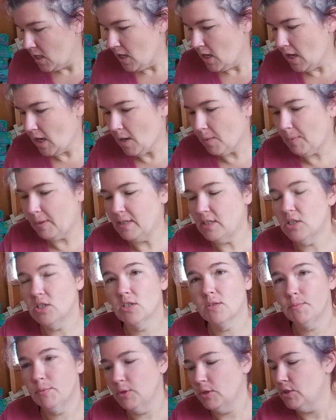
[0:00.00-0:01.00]
I
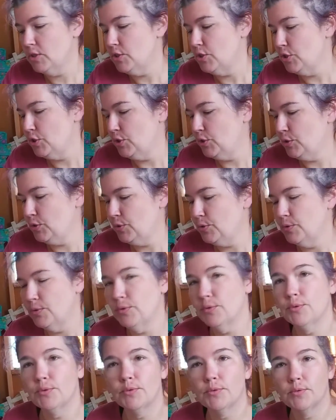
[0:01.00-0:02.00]
just put
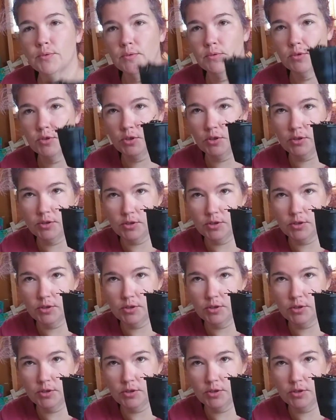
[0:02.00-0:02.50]
dirt